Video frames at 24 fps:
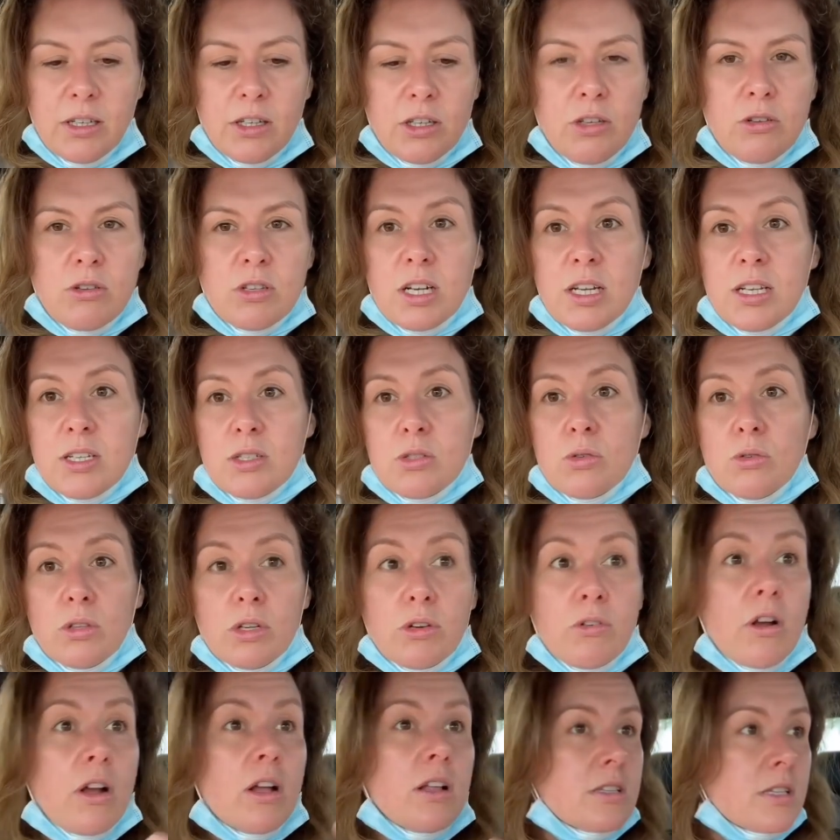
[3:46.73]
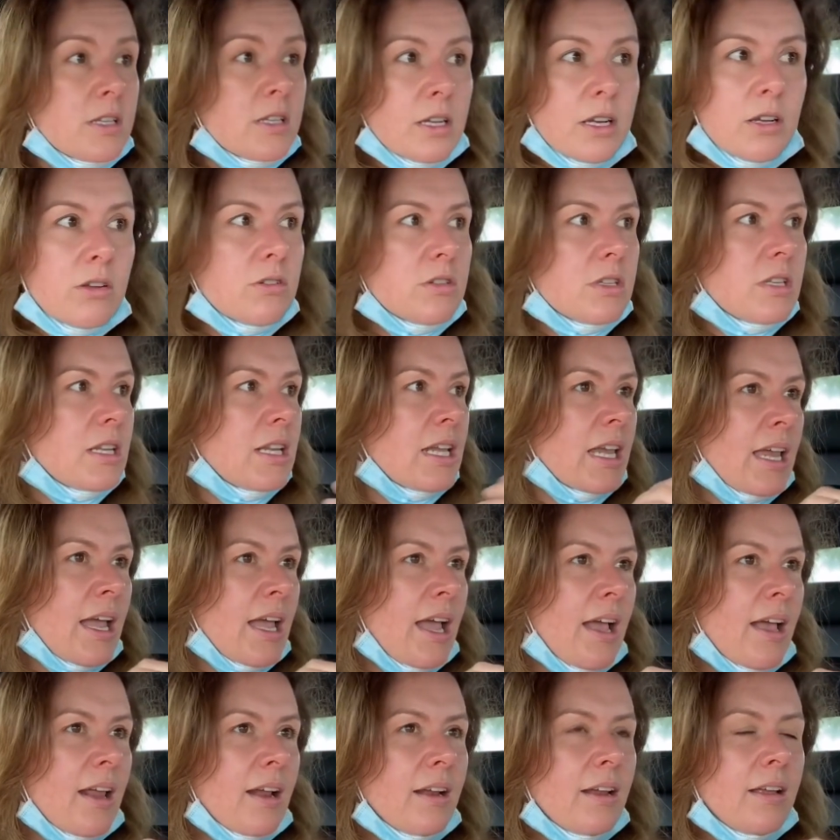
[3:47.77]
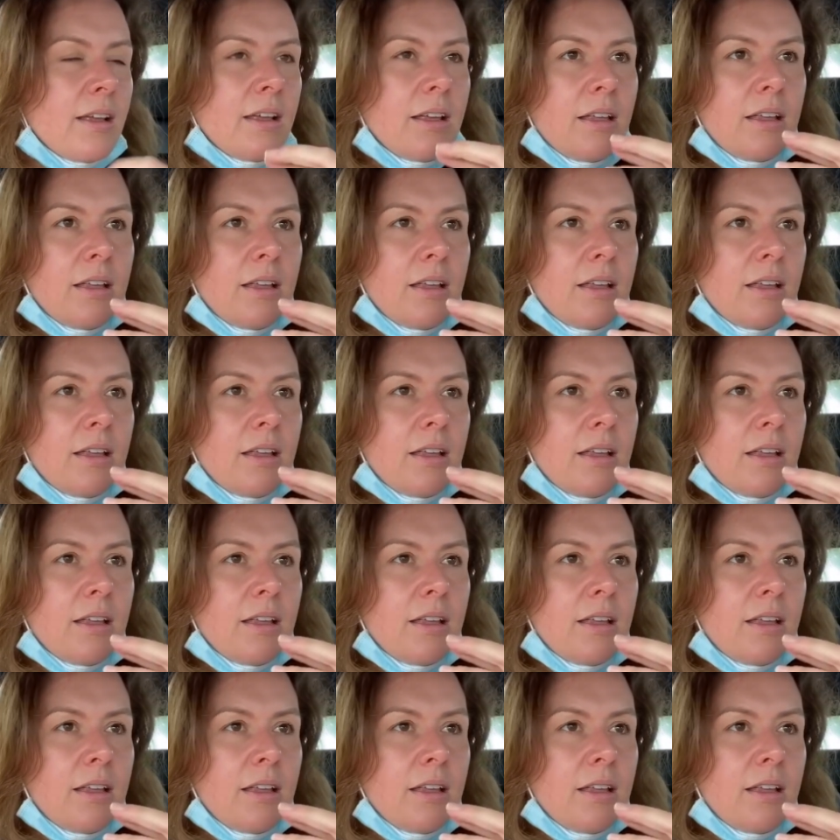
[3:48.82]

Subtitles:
utilised all the grants and loans that they can.